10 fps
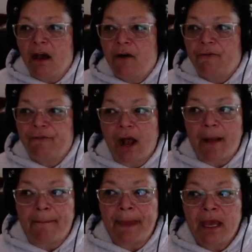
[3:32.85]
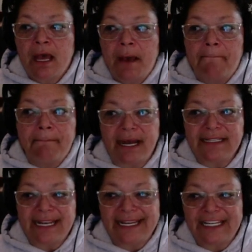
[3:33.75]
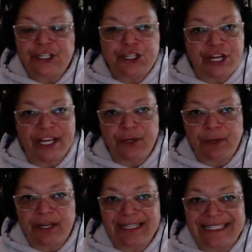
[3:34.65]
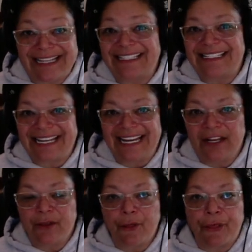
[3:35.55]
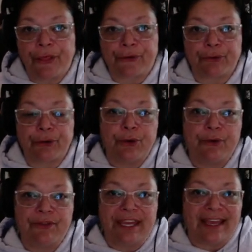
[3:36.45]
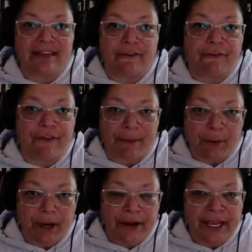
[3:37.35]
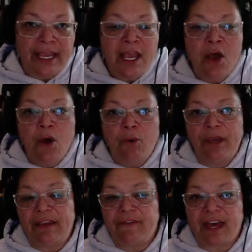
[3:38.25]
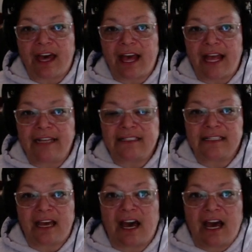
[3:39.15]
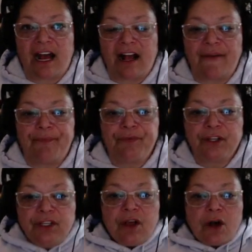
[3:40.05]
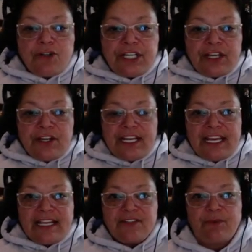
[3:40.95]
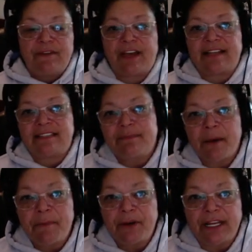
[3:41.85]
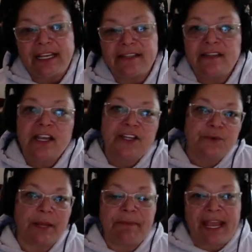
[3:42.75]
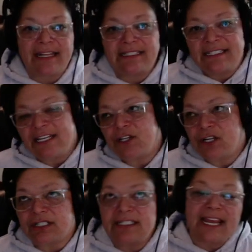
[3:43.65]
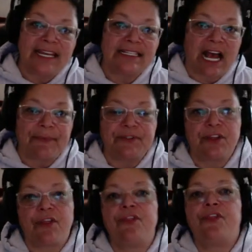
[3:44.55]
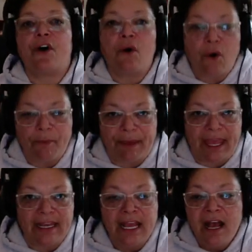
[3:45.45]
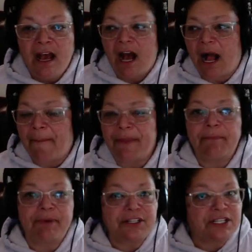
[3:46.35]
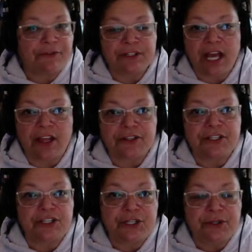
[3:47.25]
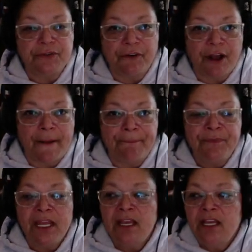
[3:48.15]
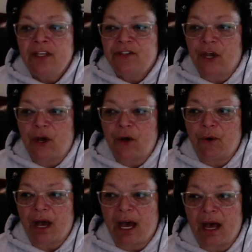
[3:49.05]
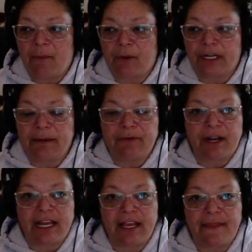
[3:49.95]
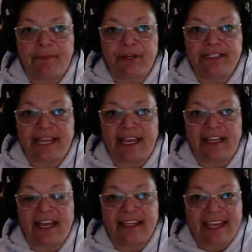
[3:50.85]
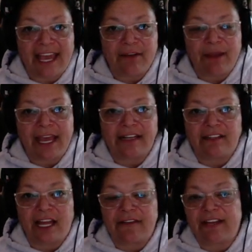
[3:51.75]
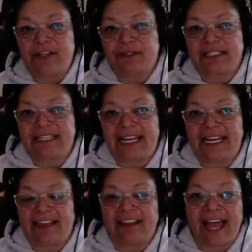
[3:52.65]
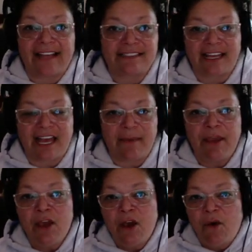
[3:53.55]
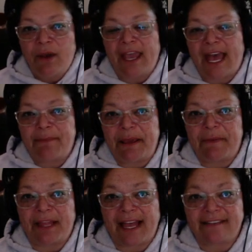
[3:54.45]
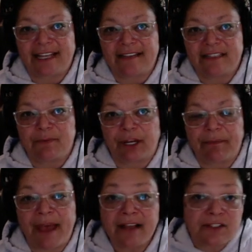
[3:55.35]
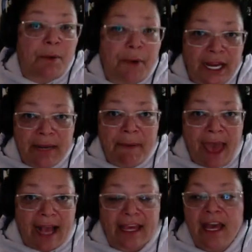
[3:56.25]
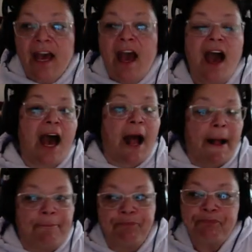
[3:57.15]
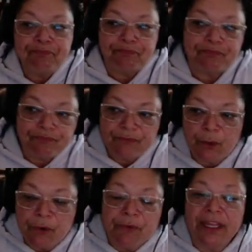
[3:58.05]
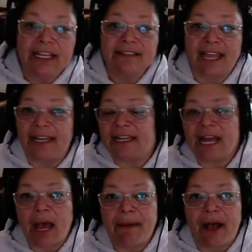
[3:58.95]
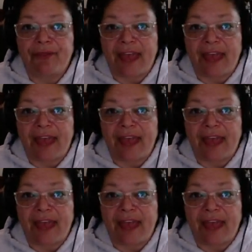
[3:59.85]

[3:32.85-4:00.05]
from Monday, January 16th through the end of February, we've got uh, OG hoodies, we've got zip up hoodies, sweatpants, t shirts, tank tops, the whole bit. Um, a bunch of different colors to choose from. So um, we're going to be running the pre sale again. We had a lot of interest in it last time. We had people ask us to bring it back. So we're bringing it back. Um, we're really excited about